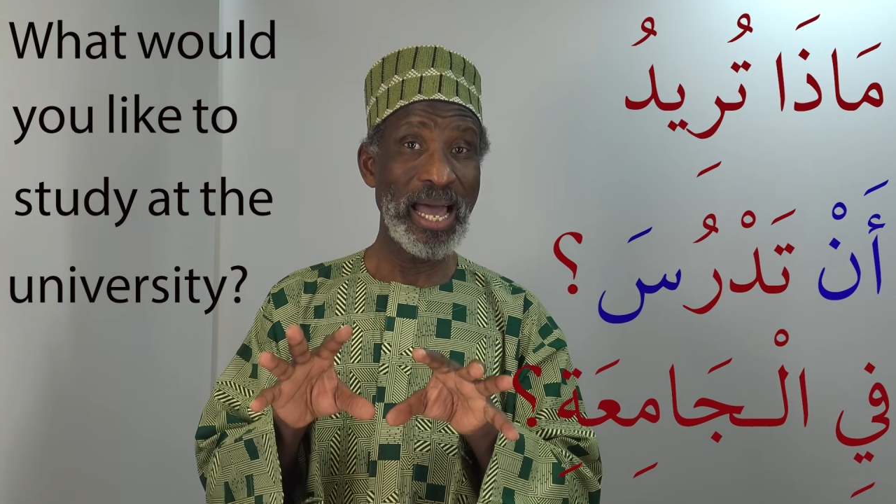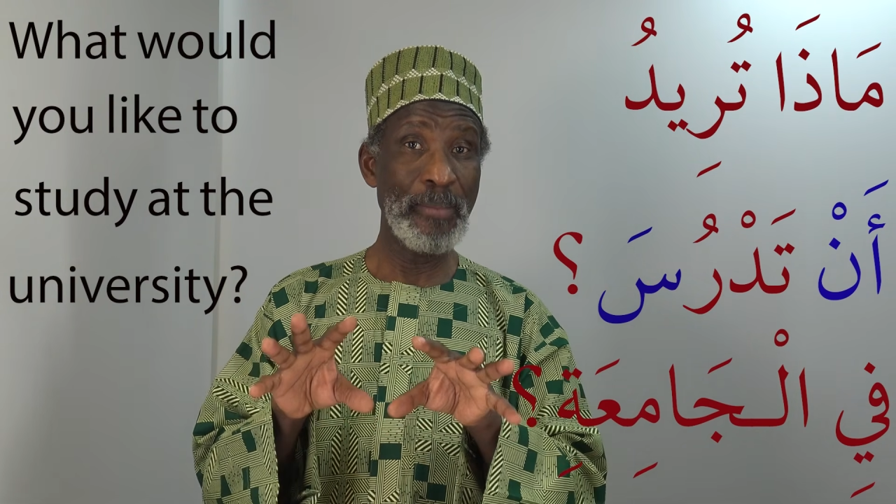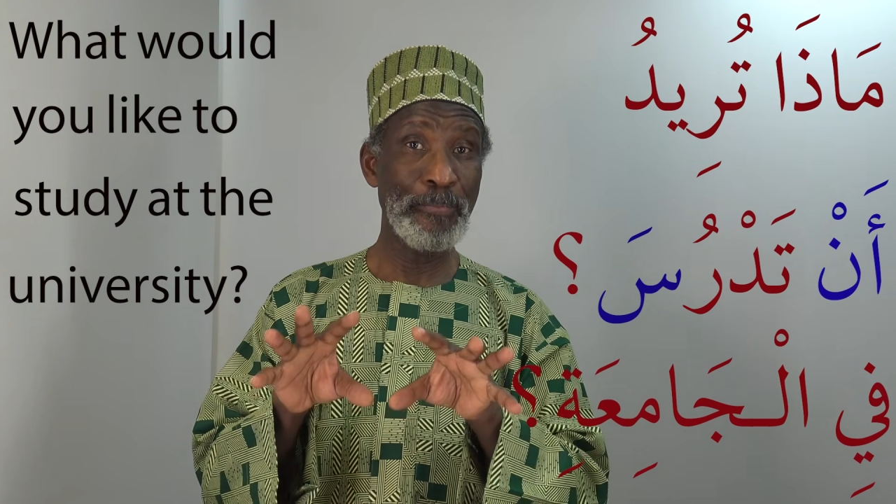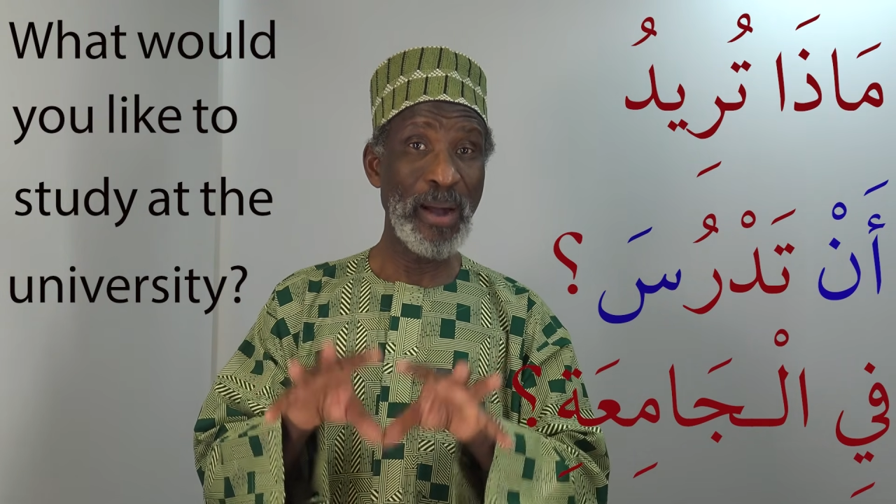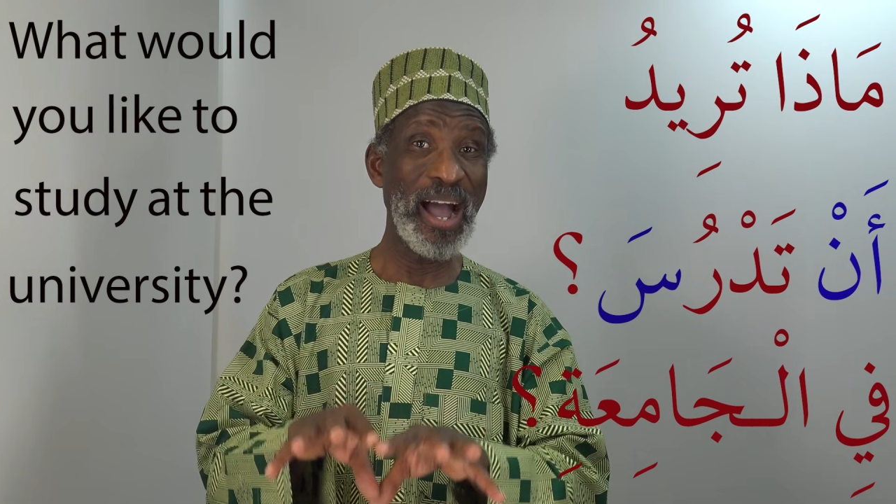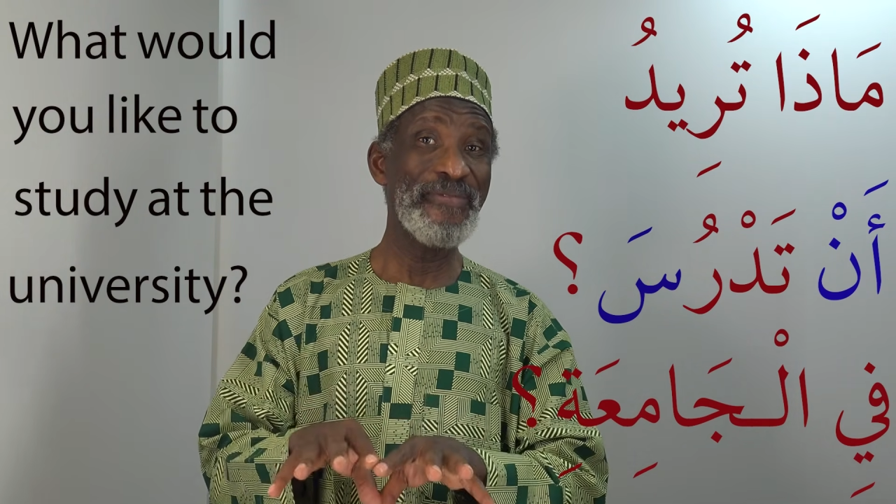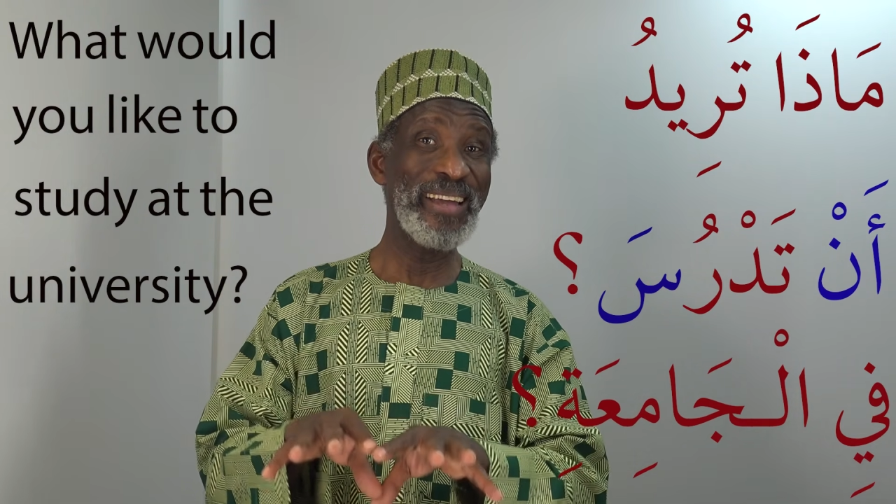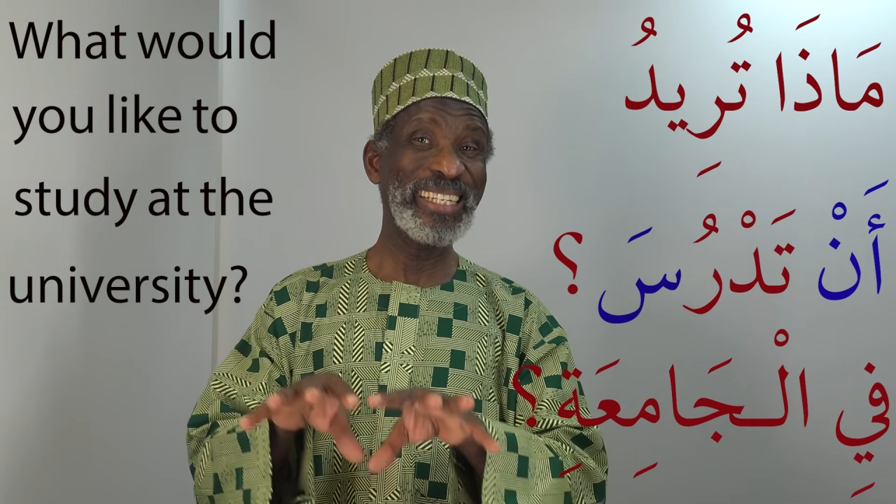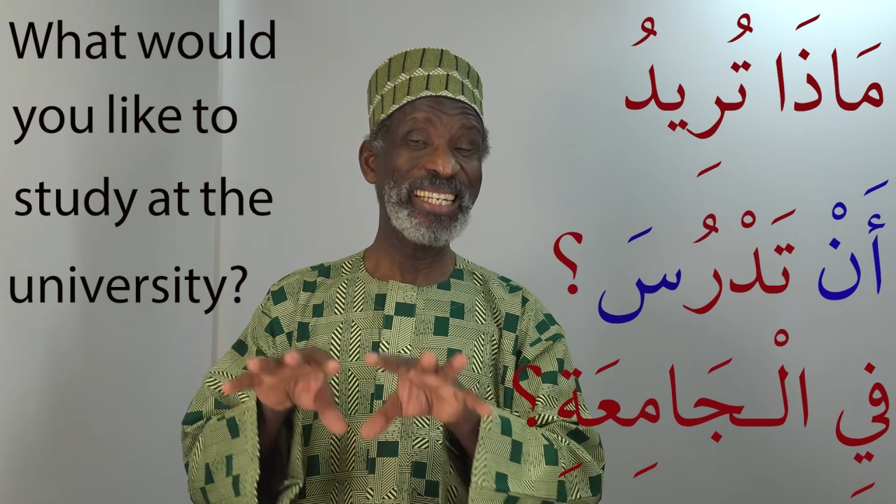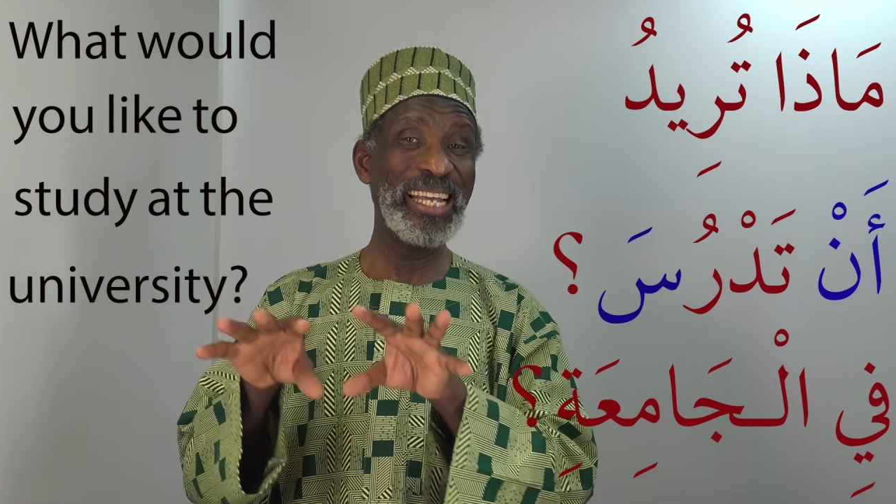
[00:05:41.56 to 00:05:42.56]

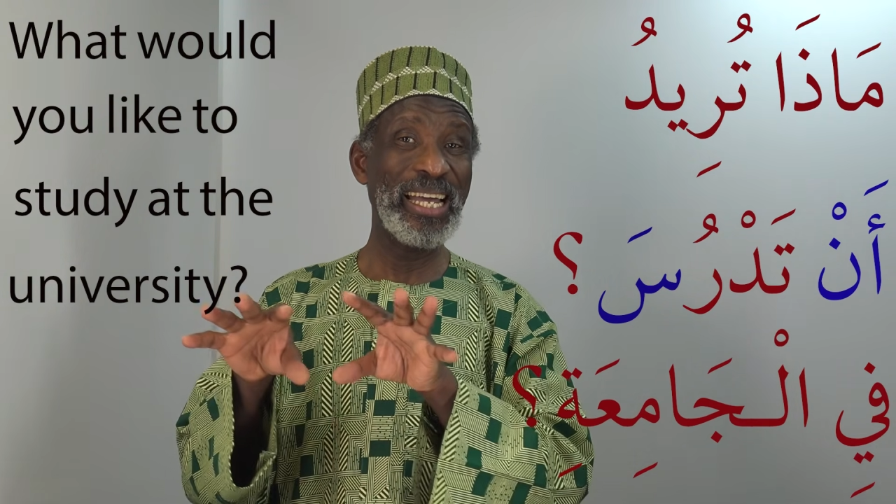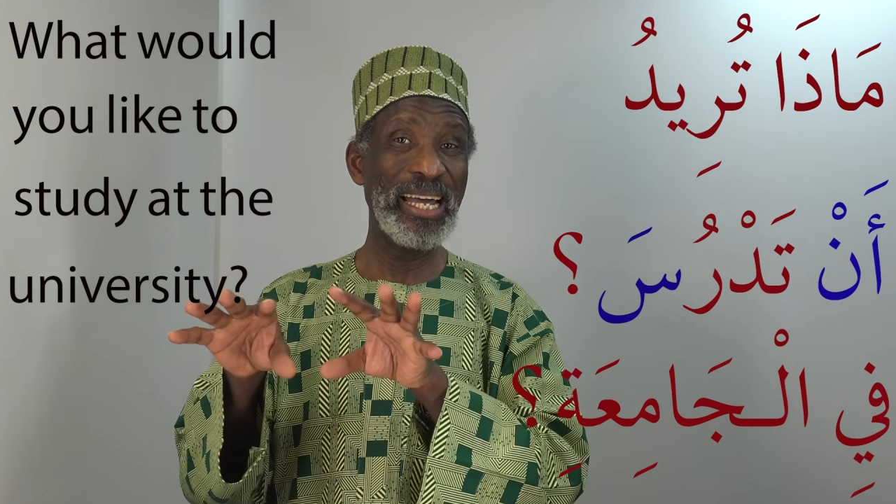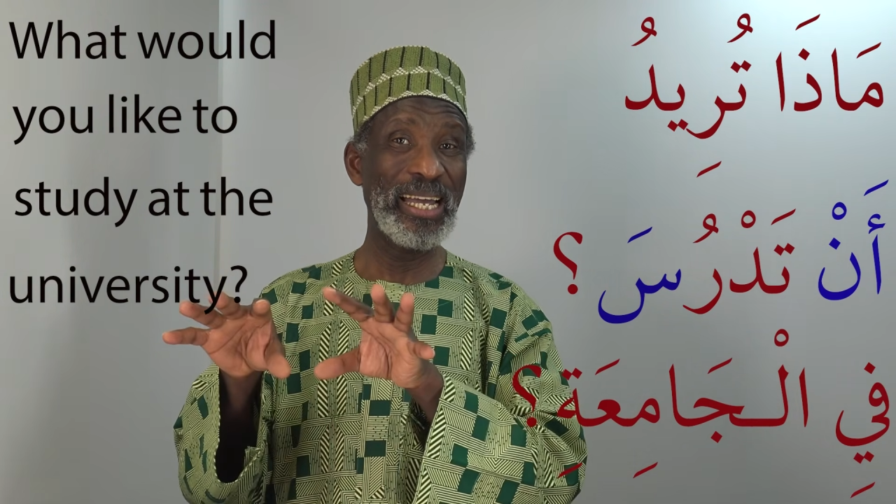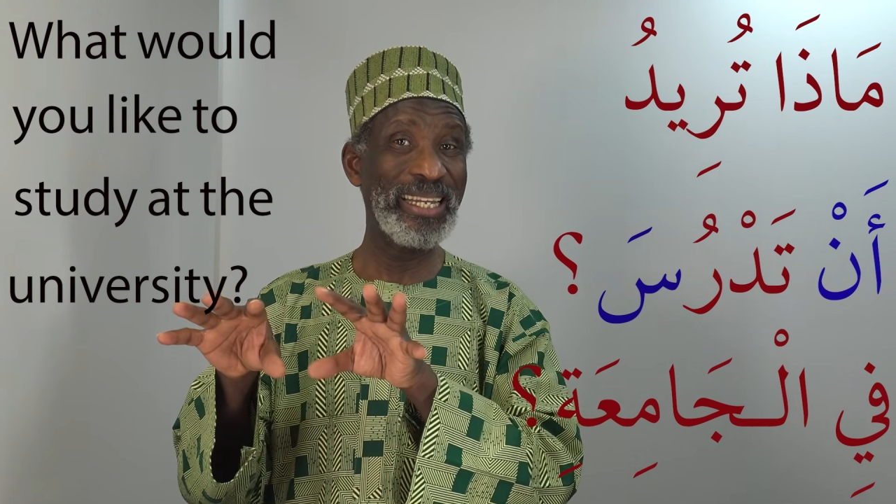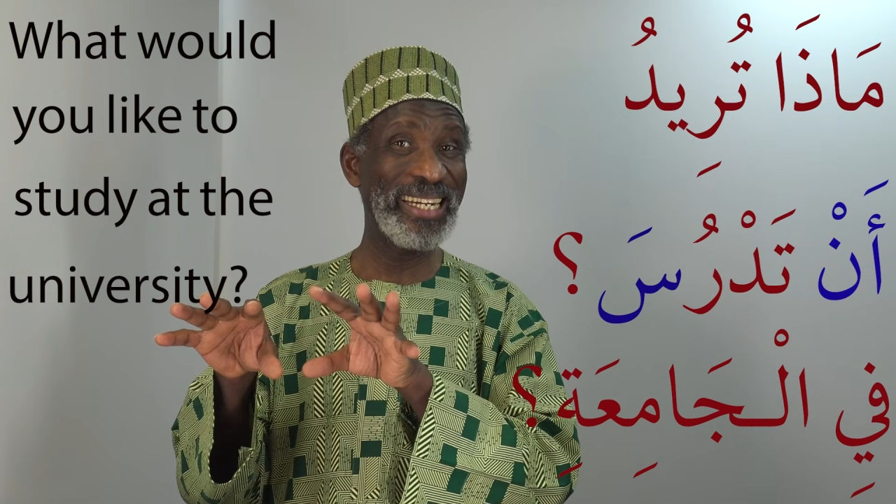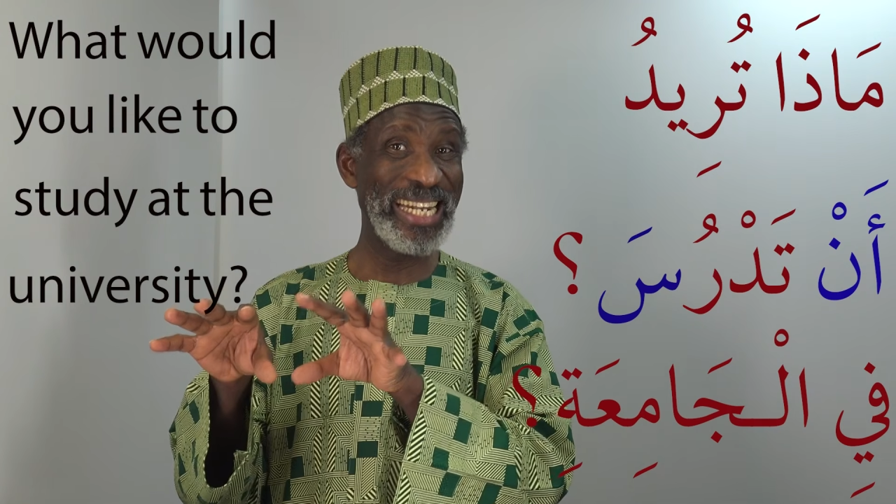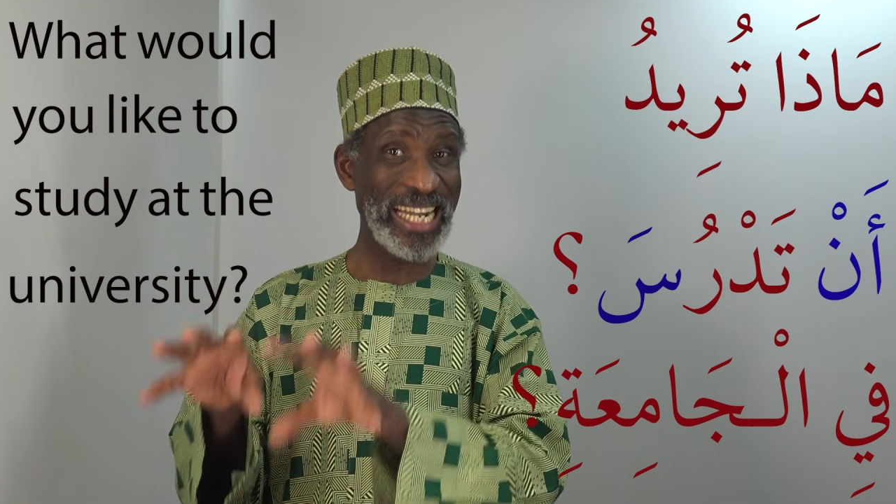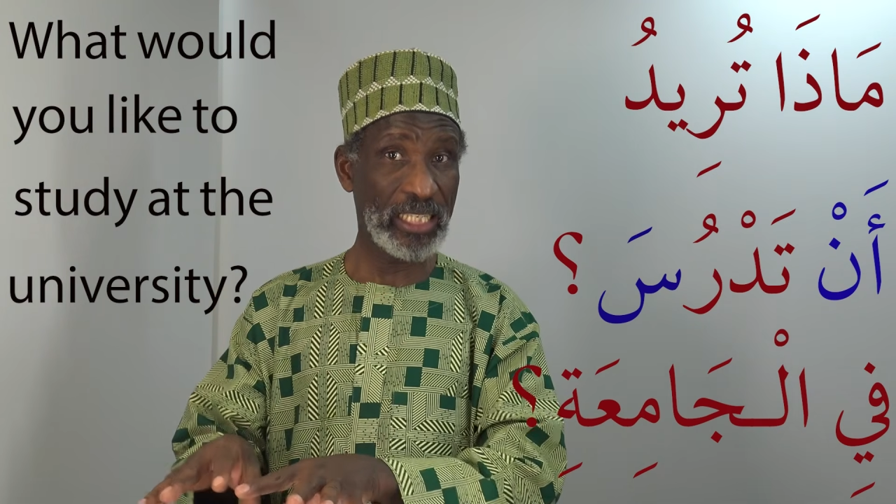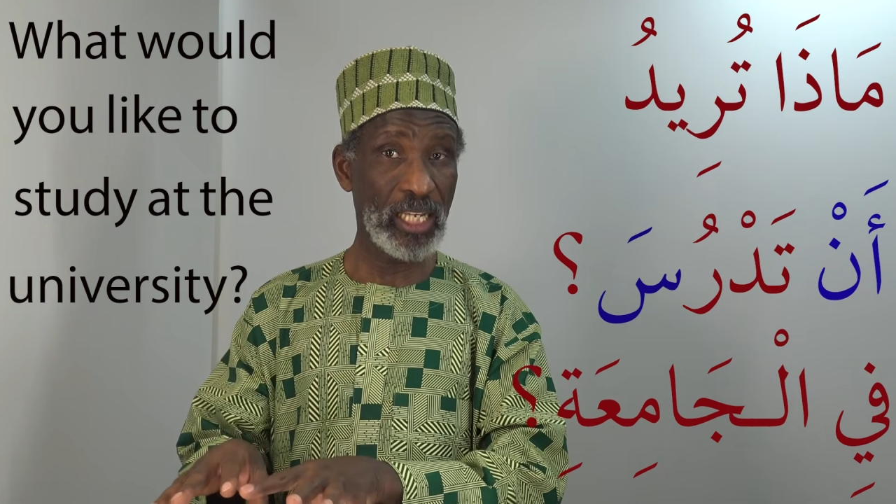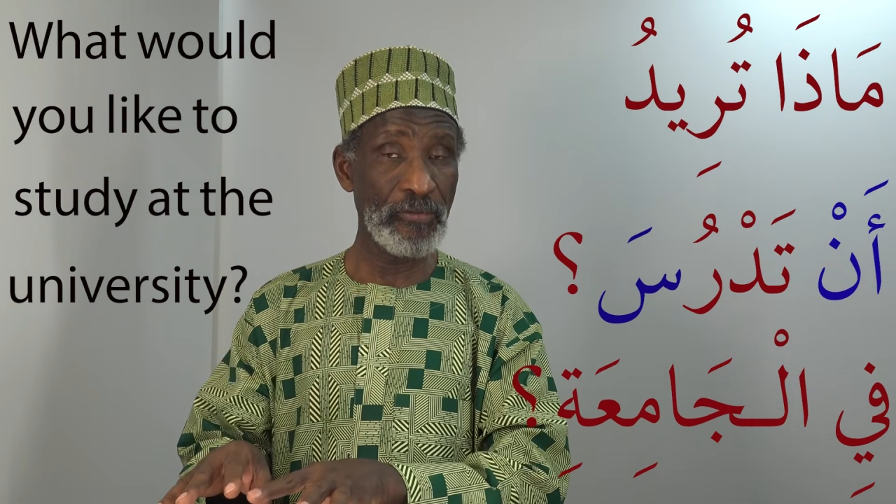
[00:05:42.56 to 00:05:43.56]
imperfect
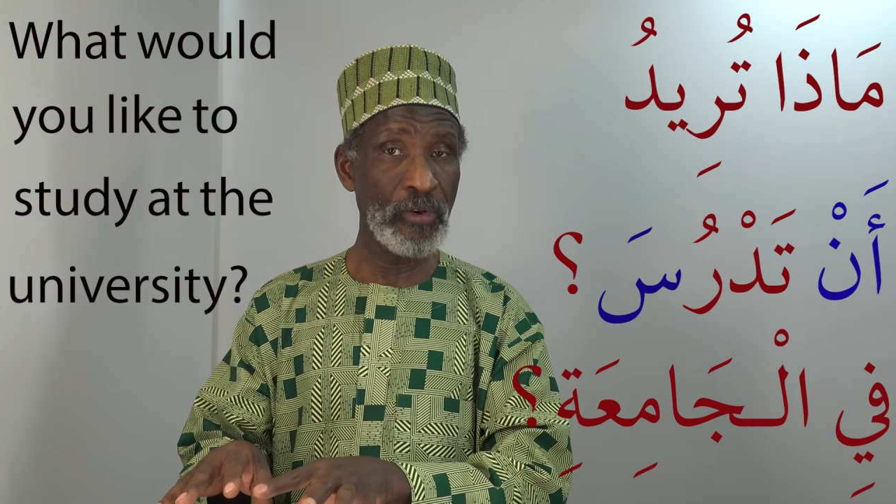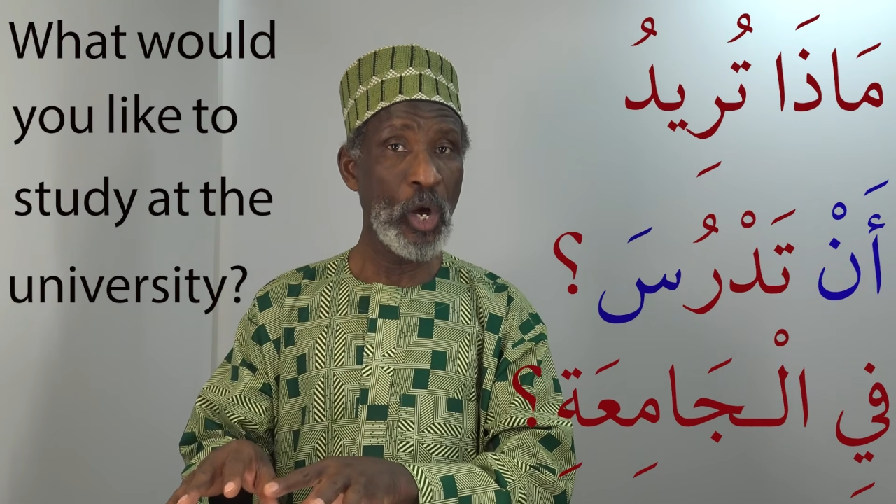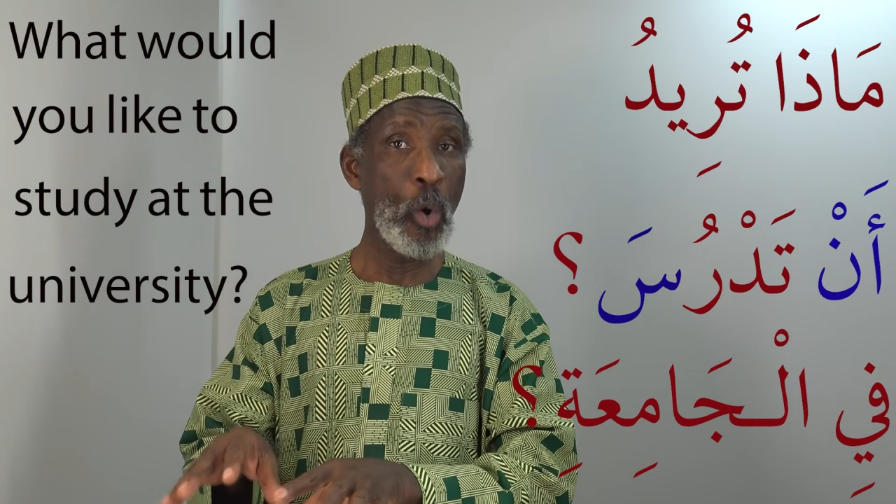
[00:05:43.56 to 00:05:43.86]
indicative